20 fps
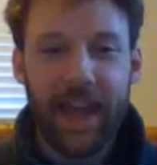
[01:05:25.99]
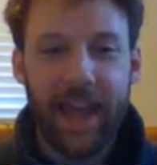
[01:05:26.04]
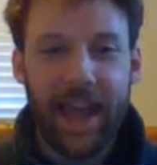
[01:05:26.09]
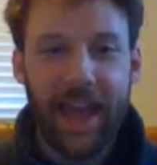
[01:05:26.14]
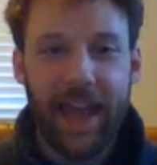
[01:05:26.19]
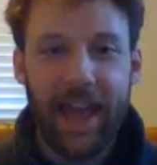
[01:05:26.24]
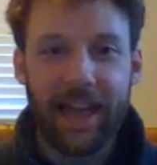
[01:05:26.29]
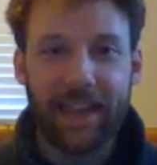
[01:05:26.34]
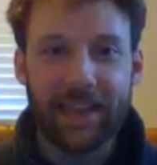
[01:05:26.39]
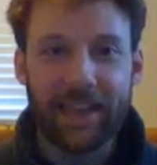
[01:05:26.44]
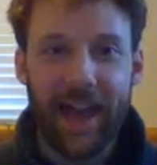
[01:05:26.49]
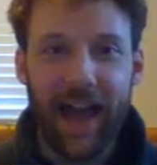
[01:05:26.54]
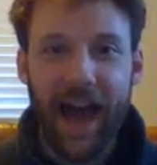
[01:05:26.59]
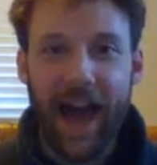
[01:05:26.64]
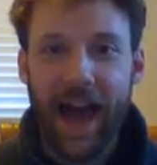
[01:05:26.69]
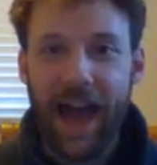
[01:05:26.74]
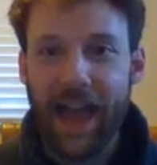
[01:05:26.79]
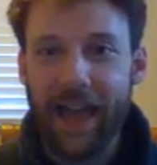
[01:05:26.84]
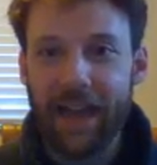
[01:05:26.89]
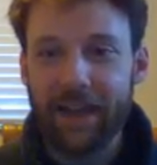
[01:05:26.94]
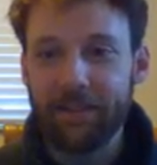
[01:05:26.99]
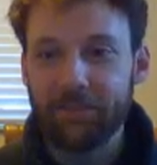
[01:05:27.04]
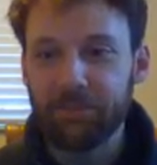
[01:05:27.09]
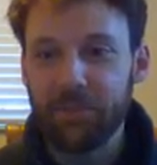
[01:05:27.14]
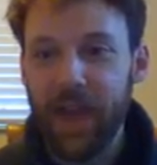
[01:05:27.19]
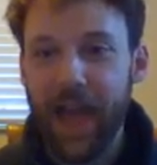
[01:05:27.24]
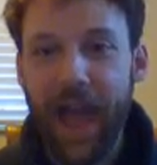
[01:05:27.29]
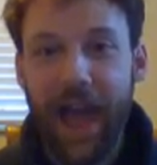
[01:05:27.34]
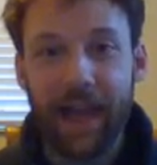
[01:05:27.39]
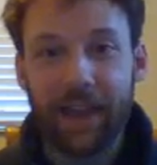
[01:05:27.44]
And
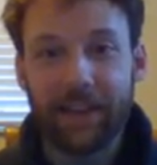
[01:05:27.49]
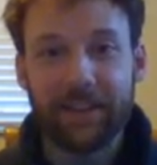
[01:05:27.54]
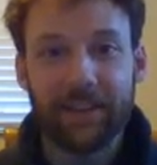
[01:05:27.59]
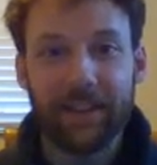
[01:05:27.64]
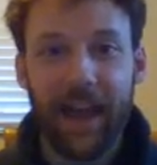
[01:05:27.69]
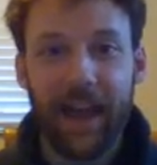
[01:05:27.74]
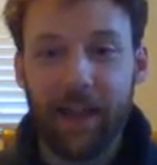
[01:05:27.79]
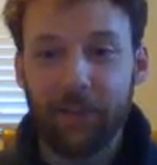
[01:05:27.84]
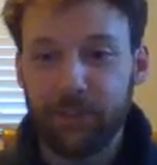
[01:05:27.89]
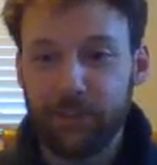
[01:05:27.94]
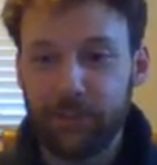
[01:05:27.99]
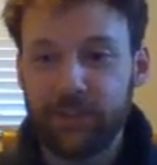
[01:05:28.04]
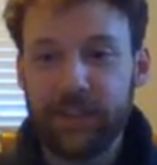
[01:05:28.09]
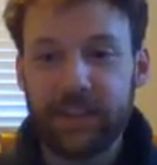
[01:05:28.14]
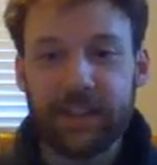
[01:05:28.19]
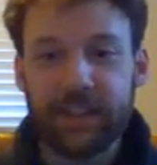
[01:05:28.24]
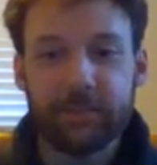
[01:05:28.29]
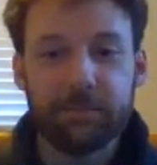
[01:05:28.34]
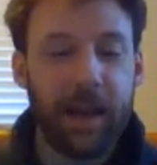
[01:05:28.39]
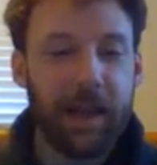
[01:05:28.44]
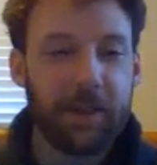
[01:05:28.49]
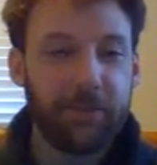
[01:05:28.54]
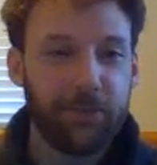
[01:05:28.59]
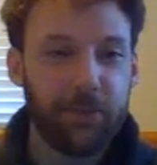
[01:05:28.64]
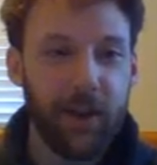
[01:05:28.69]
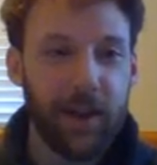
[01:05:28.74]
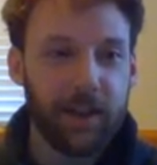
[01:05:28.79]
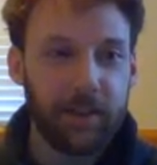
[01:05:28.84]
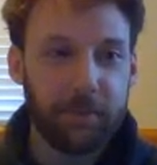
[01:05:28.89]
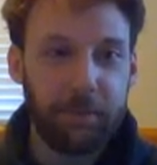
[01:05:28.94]
I've seen my
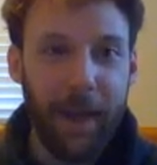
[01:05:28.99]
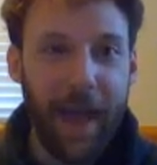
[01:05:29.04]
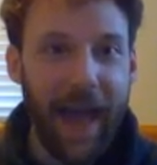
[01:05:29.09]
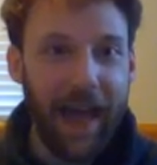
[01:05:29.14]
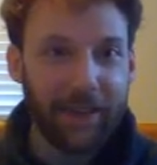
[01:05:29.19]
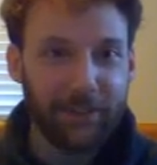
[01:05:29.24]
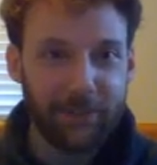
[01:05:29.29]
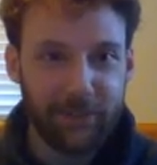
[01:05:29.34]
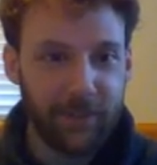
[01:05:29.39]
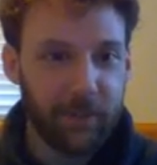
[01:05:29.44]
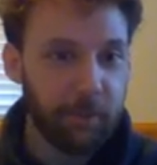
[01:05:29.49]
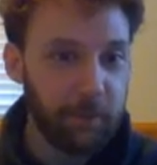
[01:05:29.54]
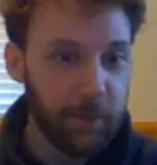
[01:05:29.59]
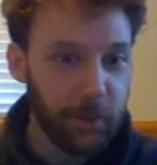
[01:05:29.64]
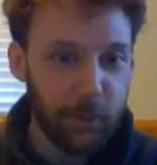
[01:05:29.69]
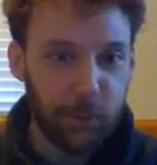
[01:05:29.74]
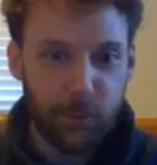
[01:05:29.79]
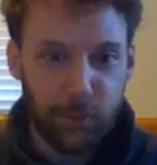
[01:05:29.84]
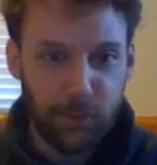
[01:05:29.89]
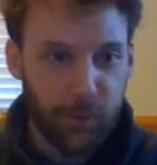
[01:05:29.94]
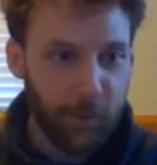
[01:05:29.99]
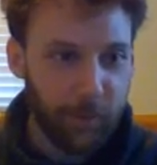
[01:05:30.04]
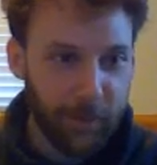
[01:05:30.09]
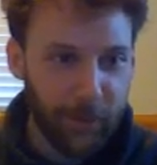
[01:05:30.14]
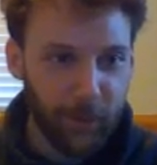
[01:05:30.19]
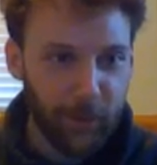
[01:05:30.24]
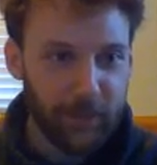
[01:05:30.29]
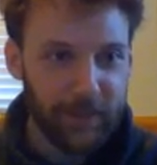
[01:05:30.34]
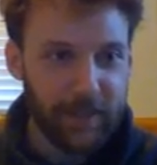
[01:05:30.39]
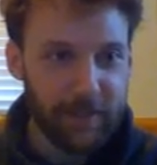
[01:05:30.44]
friend pass the
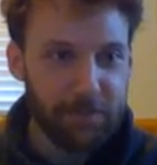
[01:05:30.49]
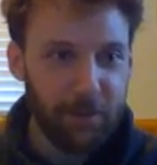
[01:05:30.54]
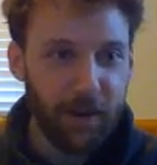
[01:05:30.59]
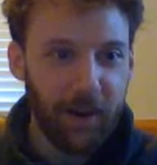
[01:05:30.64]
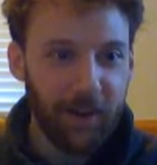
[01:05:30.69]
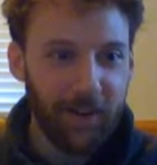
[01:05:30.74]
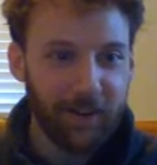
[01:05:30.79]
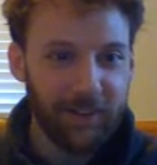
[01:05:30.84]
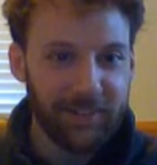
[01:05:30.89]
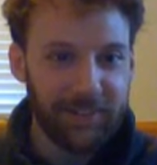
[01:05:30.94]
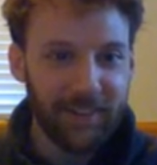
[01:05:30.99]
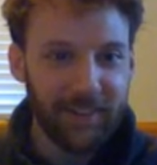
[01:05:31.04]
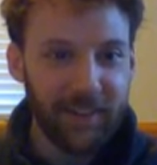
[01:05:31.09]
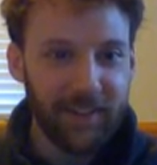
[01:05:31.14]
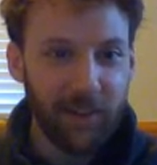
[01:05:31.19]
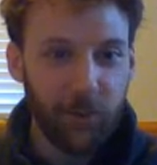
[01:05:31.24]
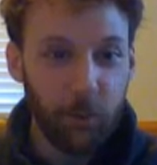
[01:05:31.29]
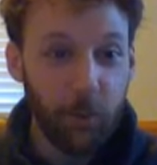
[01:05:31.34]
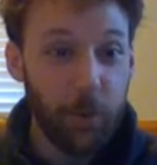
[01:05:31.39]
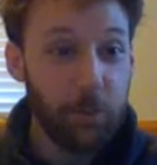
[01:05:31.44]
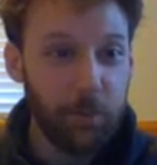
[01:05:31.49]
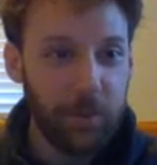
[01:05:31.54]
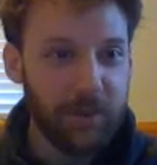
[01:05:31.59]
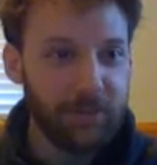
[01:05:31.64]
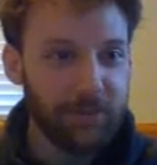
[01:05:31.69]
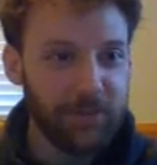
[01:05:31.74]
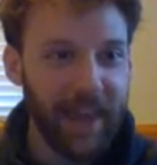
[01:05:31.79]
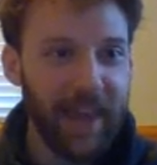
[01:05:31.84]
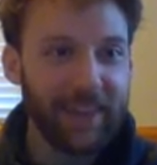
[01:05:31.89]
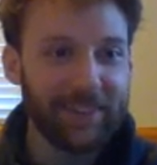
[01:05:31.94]
maneuverability part when
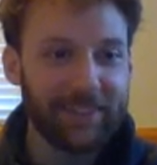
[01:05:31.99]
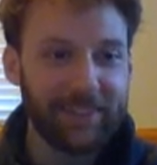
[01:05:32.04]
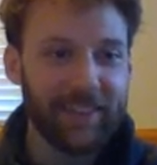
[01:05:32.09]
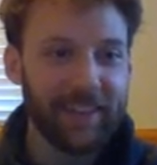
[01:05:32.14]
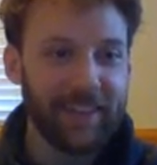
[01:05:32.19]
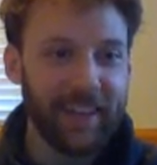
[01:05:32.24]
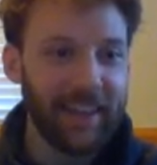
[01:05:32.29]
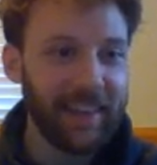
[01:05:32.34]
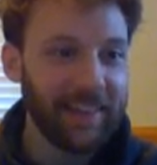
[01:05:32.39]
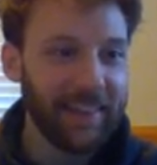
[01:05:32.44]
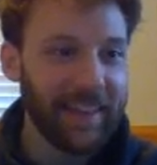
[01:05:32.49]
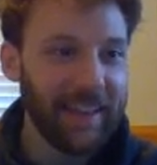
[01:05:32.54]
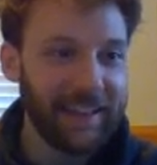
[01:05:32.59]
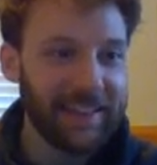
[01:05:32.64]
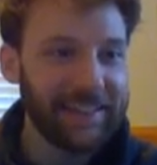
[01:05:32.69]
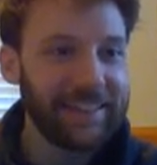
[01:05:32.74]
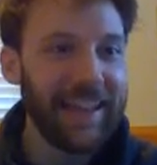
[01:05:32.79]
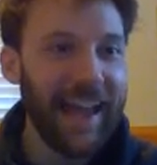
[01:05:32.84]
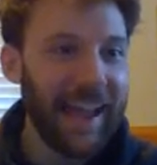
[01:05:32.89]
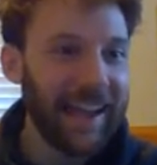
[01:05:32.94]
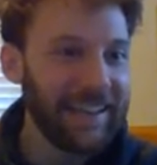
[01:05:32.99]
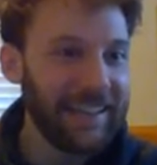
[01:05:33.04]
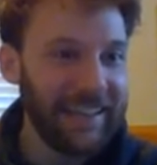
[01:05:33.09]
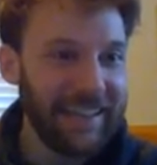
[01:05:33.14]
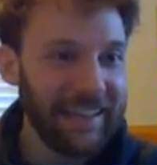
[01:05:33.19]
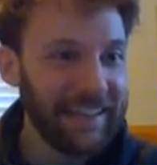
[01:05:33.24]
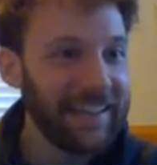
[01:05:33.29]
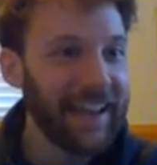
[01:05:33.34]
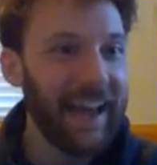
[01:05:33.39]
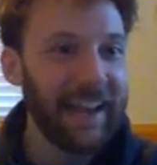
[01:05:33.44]
we've tested it like
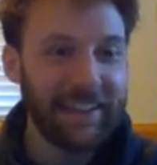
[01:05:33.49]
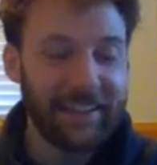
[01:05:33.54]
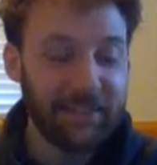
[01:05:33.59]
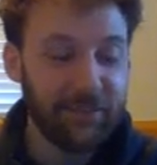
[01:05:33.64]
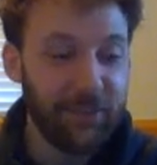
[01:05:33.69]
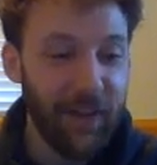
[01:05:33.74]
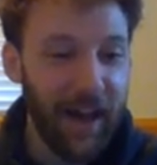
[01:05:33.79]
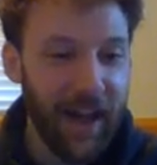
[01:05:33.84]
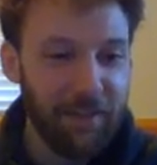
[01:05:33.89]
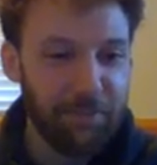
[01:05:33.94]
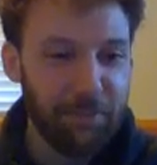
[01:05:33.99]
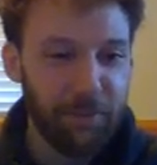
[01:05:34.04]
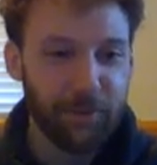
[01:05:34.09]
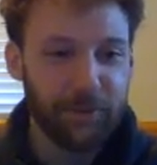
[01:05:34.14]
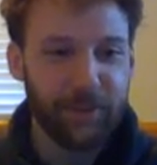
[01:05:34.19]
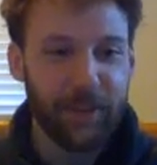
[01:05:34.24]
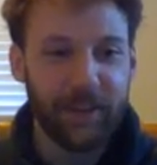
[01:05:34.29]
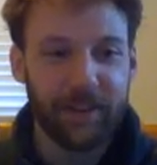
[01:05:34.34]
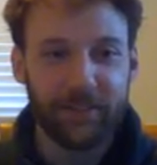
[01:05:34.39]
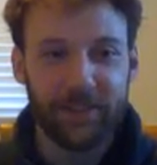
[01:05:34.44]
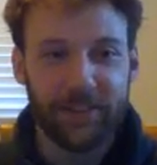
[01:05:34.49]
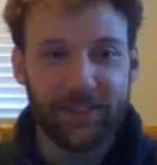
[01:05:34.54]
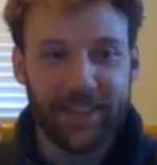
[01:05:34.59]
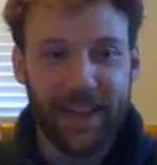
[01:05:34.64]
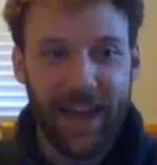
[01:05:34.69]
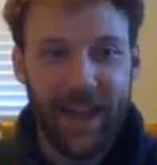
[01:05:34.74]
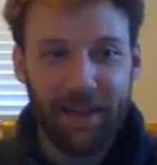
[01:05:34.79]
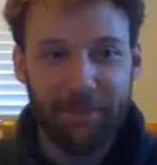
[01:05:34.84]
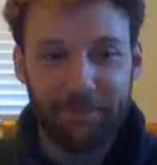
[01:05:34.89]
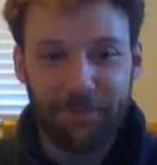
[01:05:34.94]
95% of the
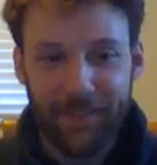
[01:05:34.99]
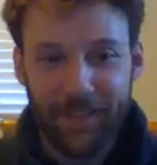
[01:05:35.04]
time.